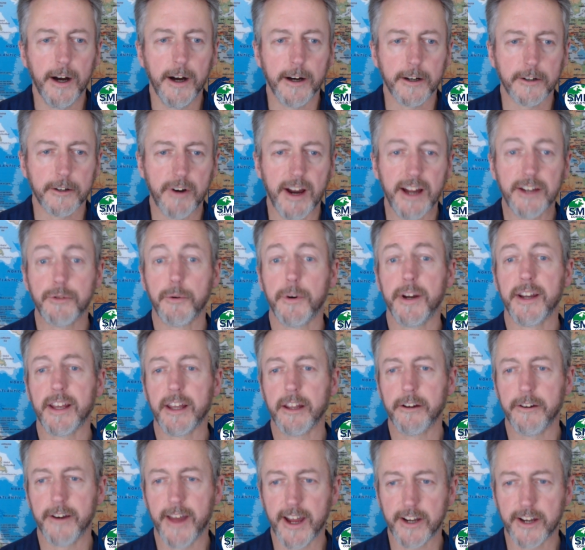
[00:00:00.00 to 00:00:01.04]
graduating
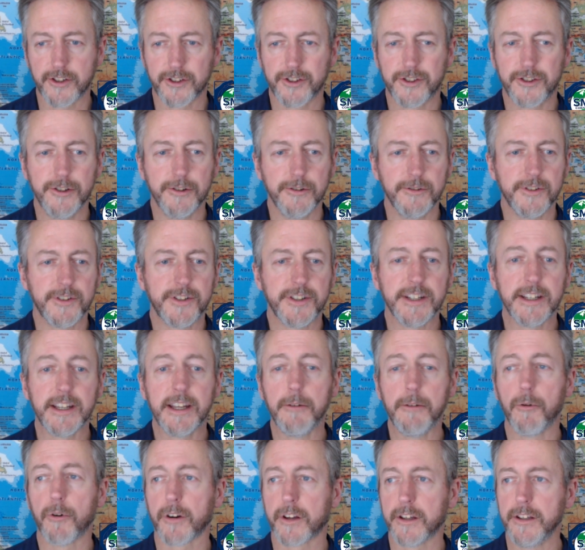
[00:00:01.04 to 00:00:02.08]
international students
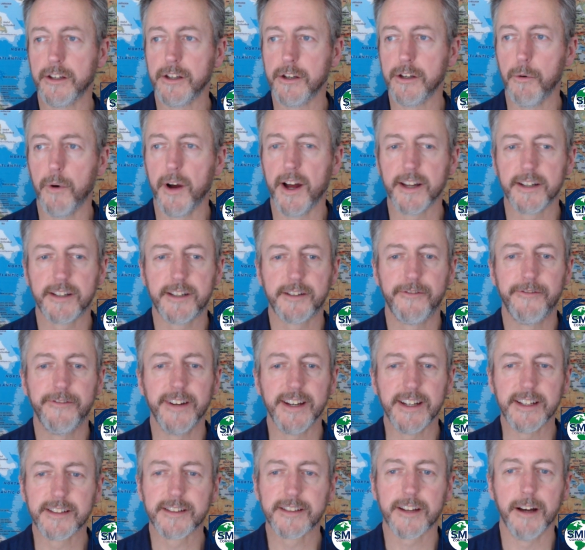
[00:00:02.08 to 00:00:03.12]
seeking work in the U.S.
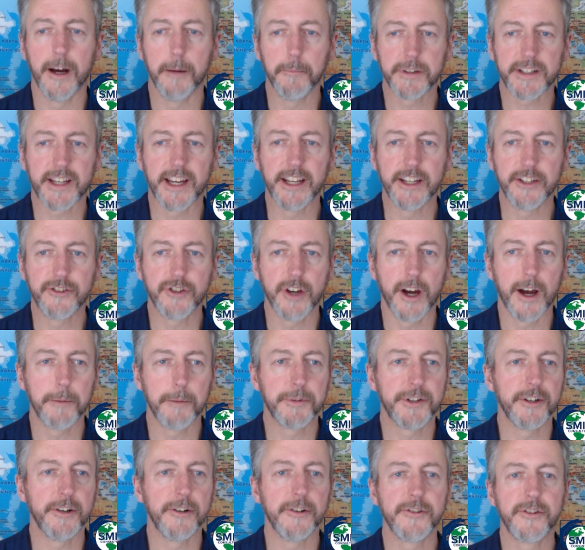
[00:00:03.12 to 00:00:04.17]
face complicated job
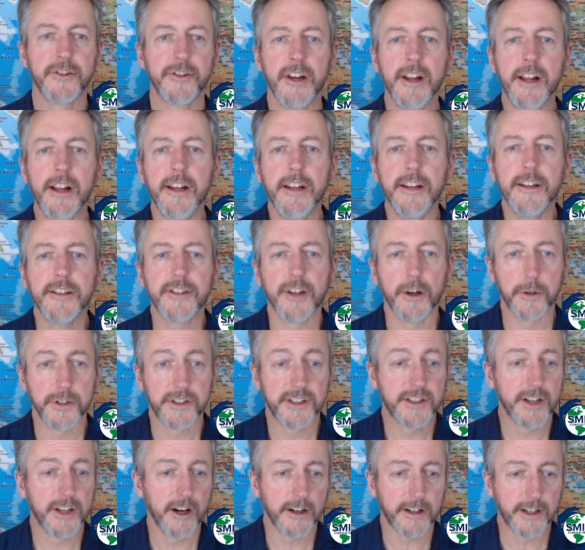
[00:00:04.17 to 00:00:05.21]
search. So it's
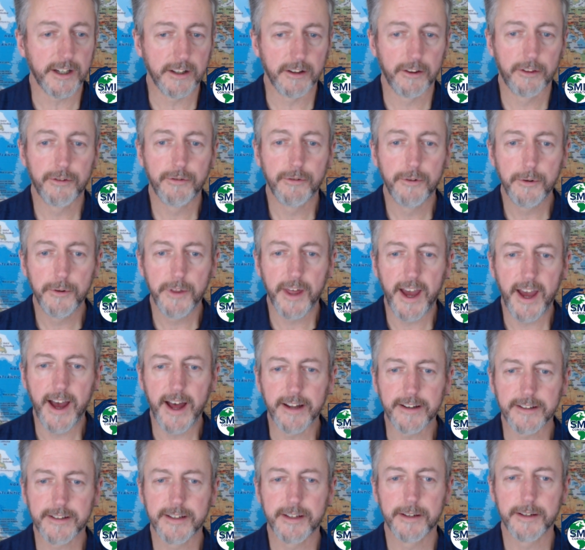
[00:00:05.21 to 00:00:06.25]
talking through
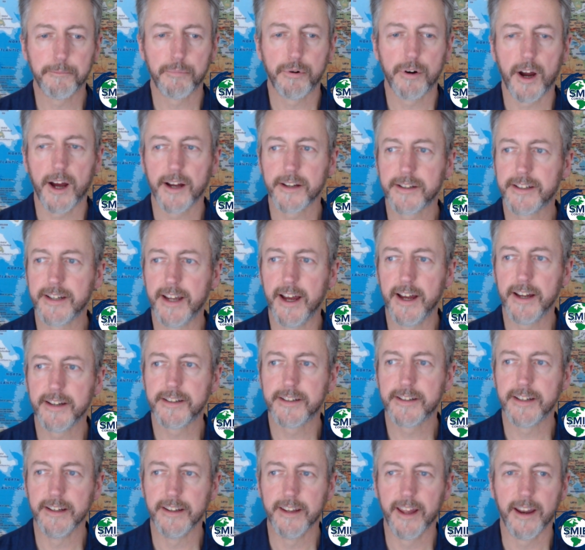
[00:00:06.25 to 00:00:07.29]
that
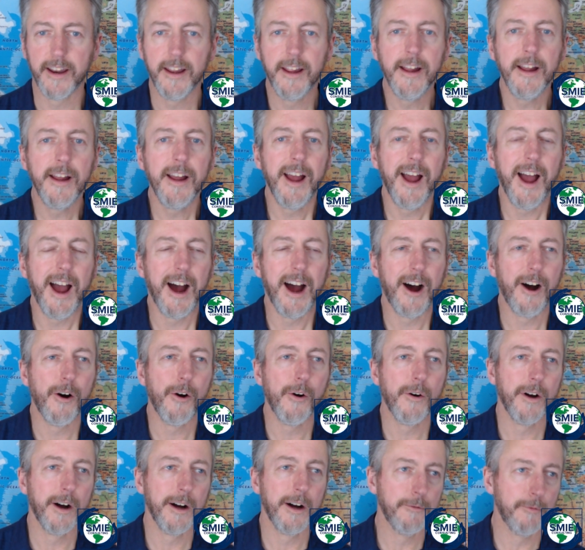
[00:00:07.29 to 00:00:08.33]
process, and that
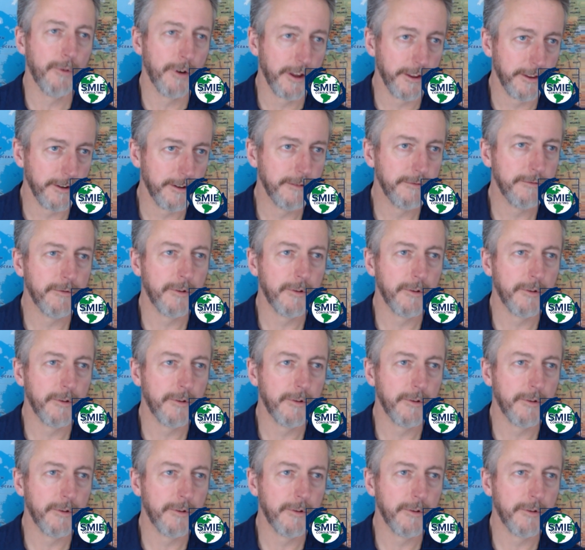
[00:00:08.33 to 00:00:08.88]
how one of the